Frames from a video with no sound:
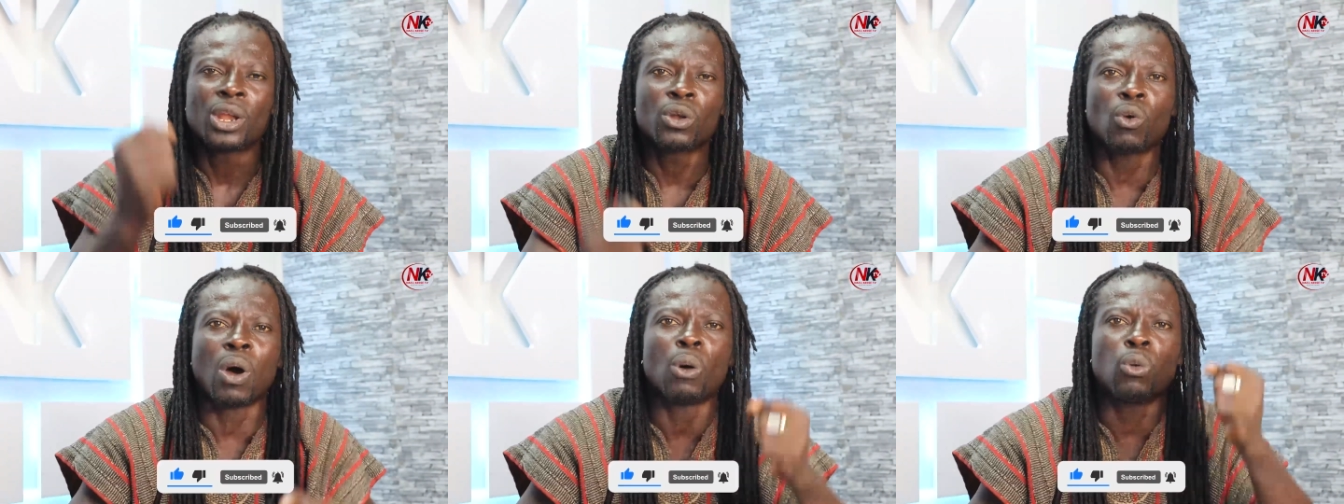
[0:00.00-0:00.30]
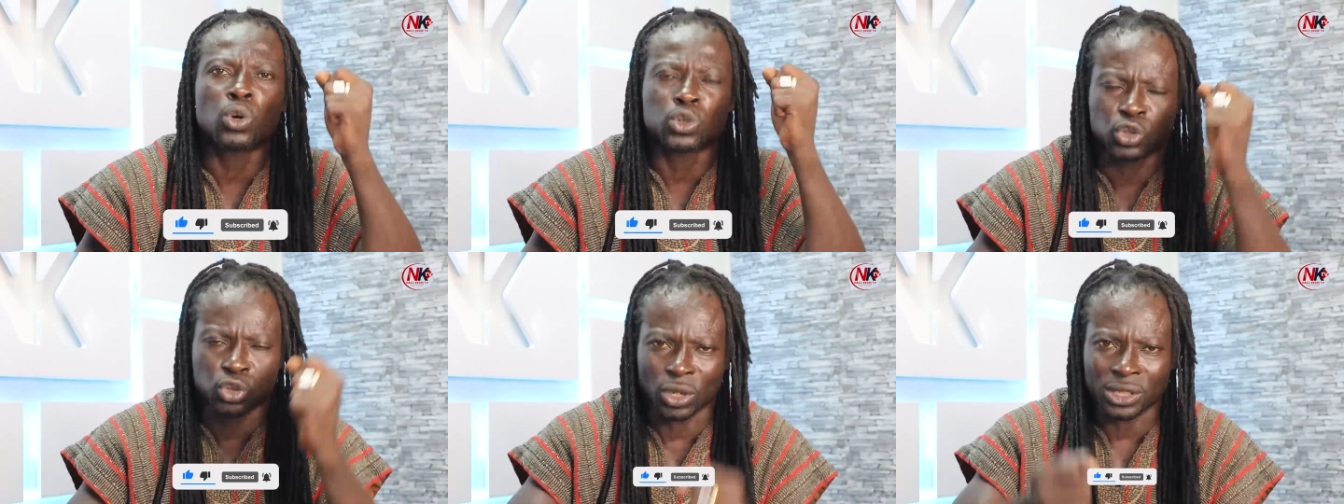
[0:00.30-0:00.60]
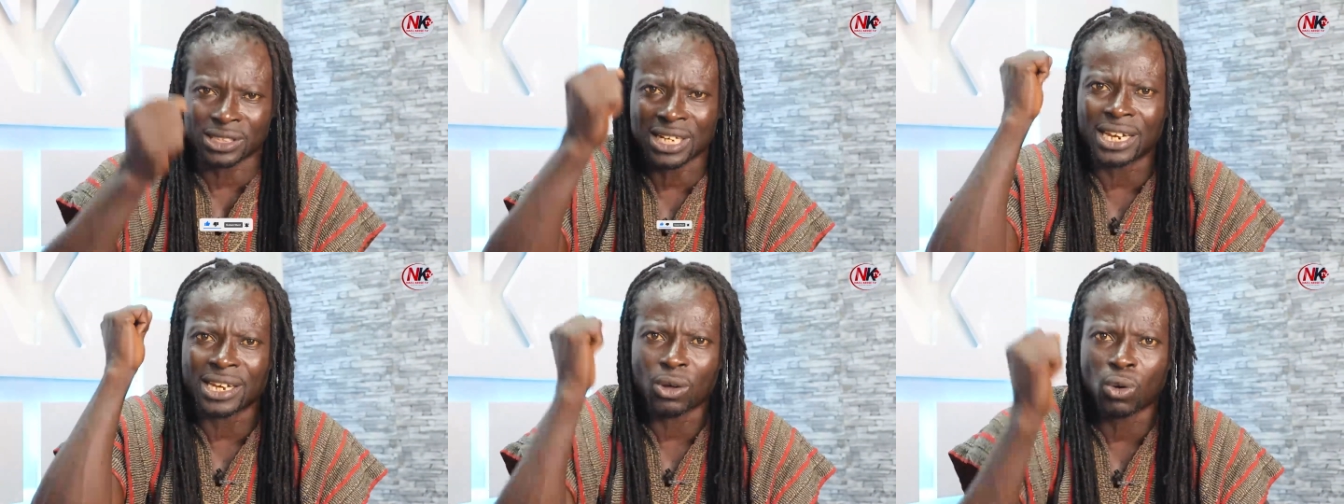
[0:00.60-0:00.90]
No, I was
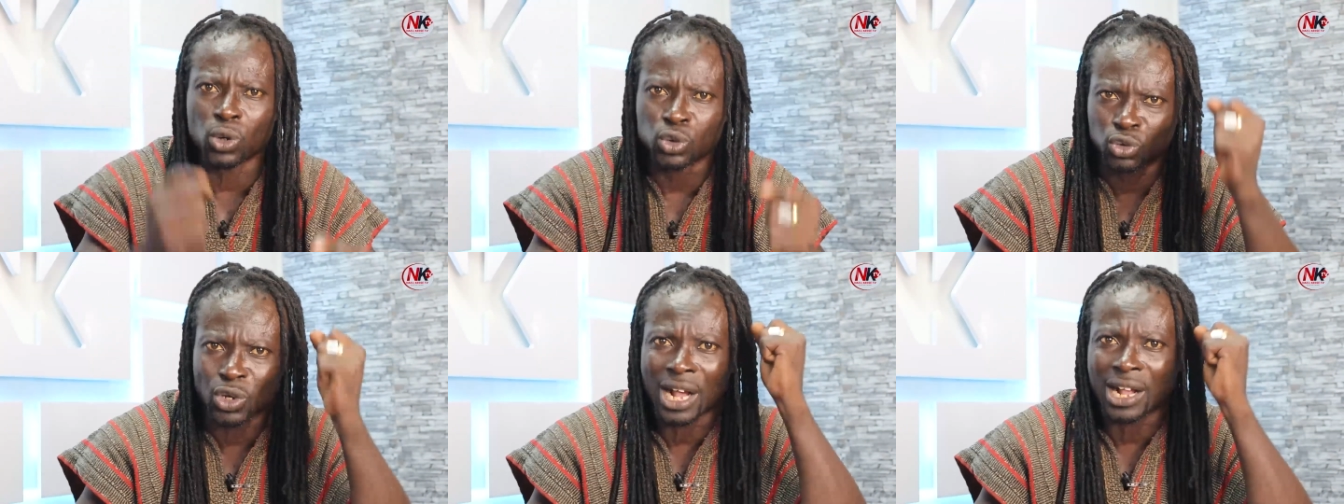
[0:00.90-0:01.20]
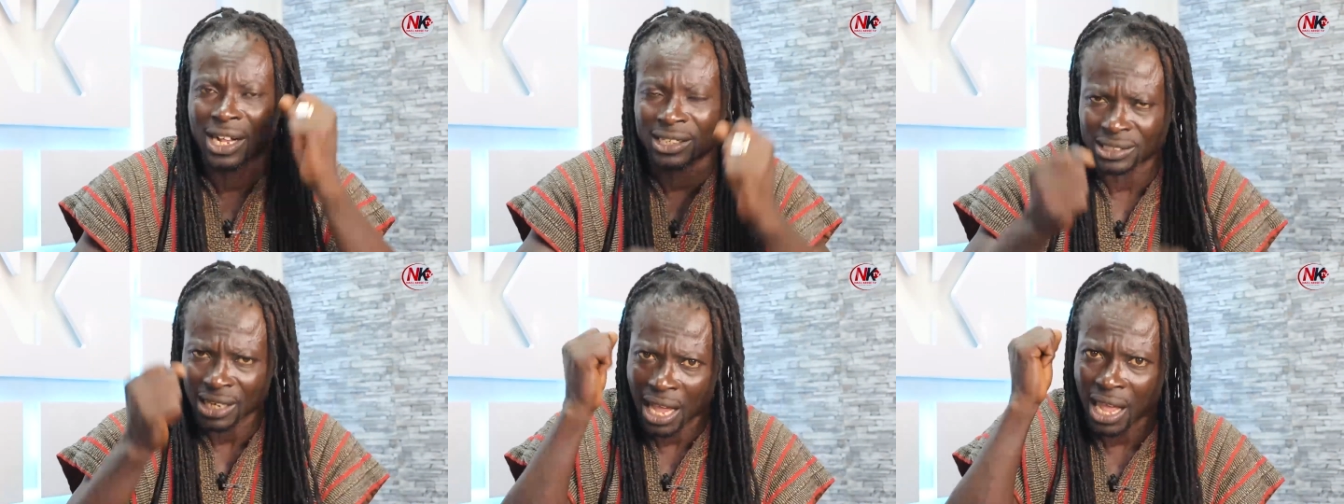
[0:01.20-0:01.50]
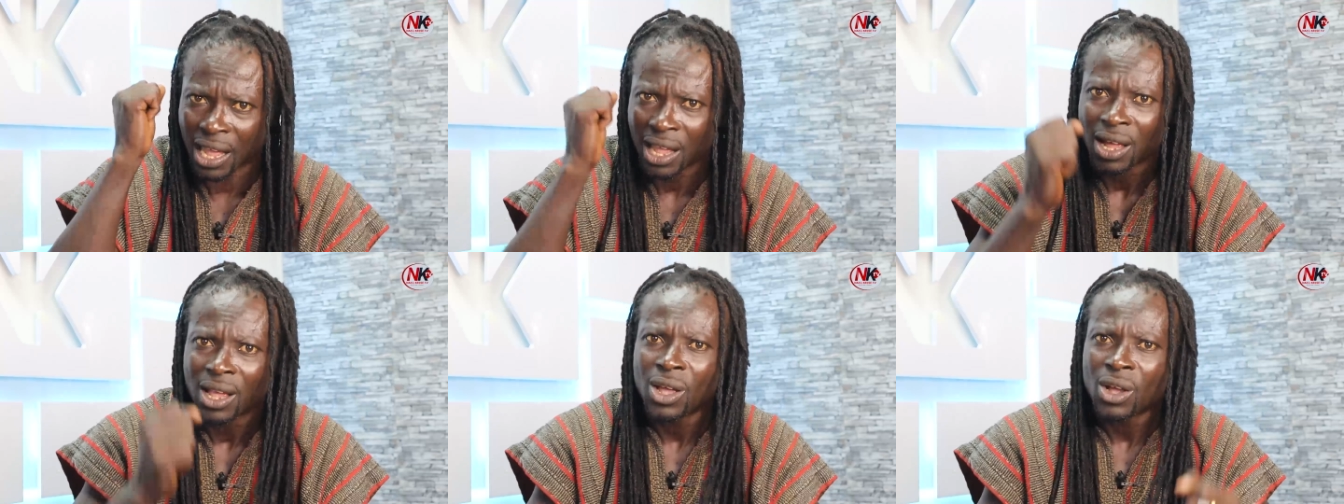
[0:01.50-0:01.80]
so sad. They also a
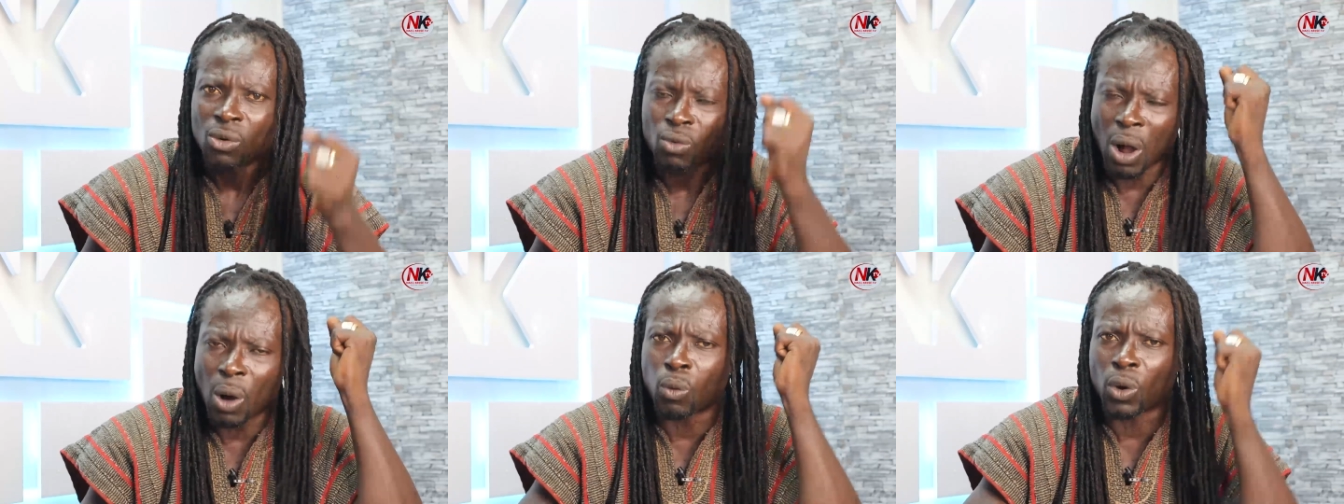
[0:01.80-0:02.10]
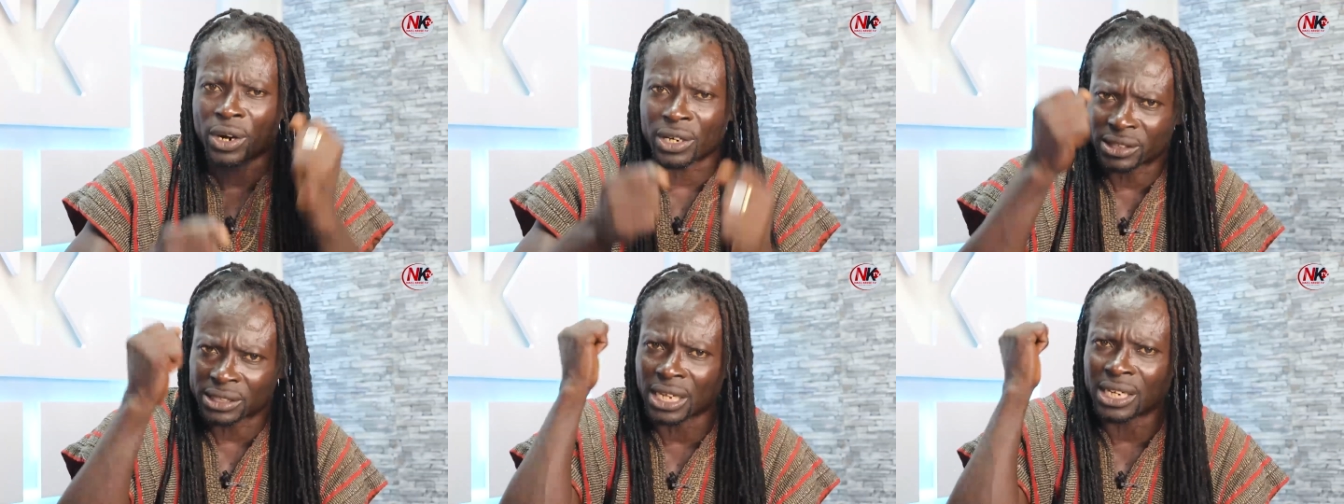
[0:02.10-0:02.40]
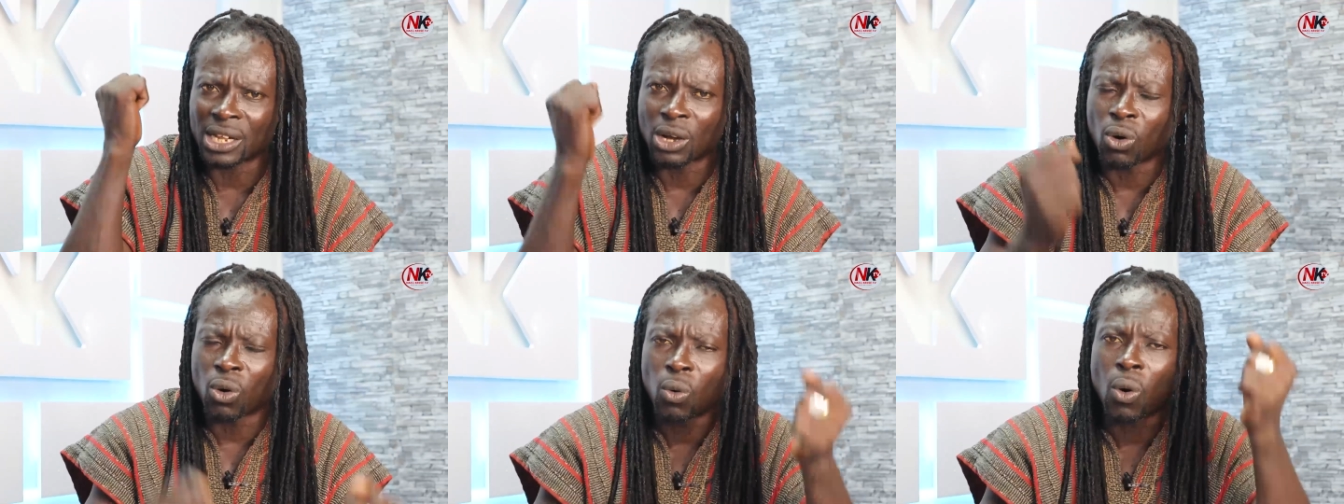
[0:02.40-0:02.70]
casa. What were
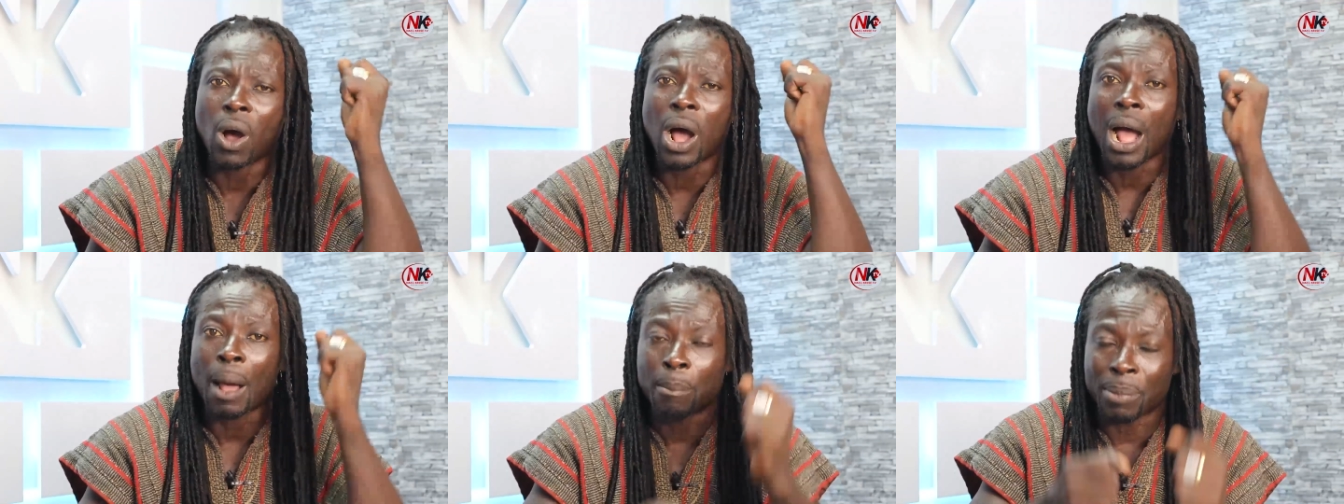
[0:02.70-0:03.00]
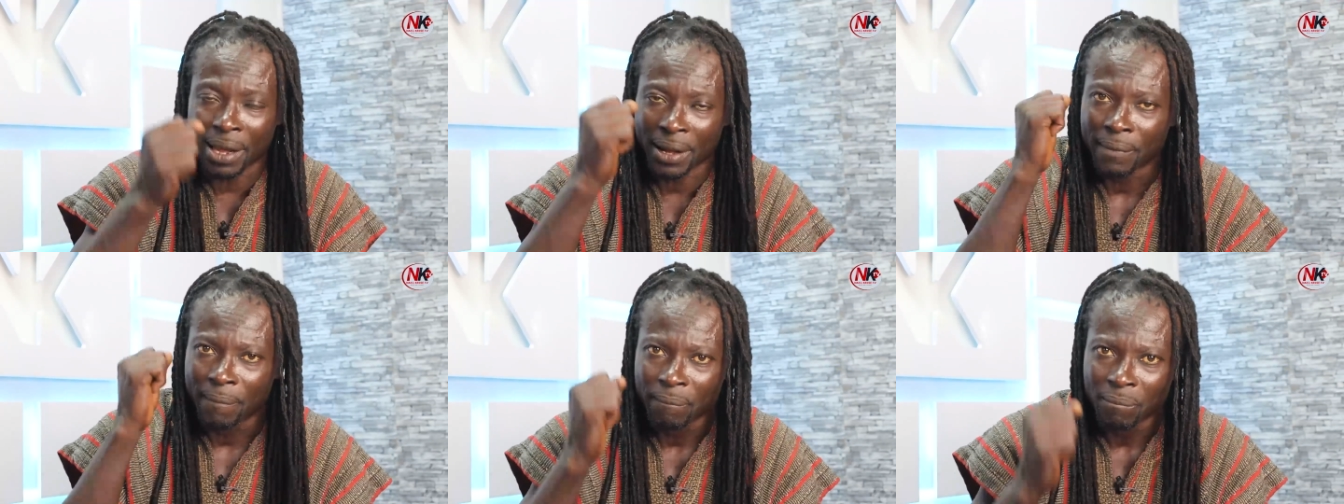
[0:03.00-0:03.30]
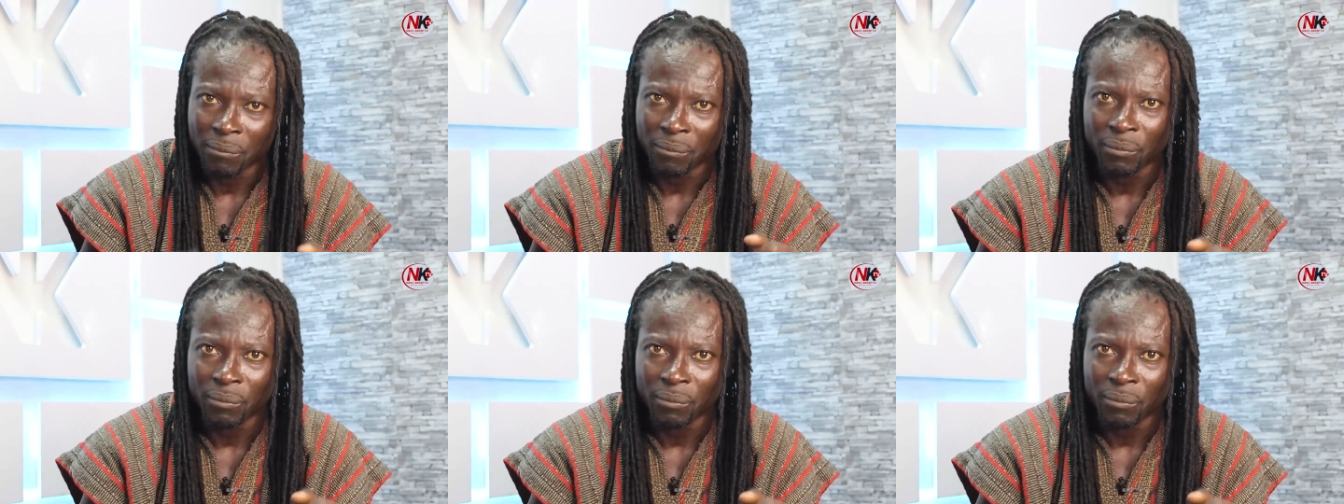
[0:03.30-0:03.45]
said? They all abe.